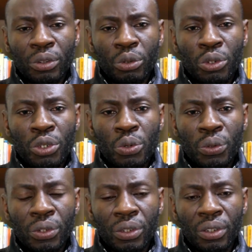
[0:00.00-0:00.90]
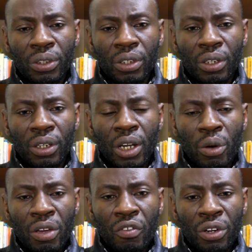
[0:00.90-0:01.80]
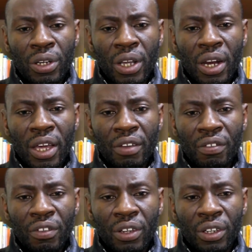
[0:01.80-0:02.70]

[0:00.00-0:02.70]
to use in our everyday life.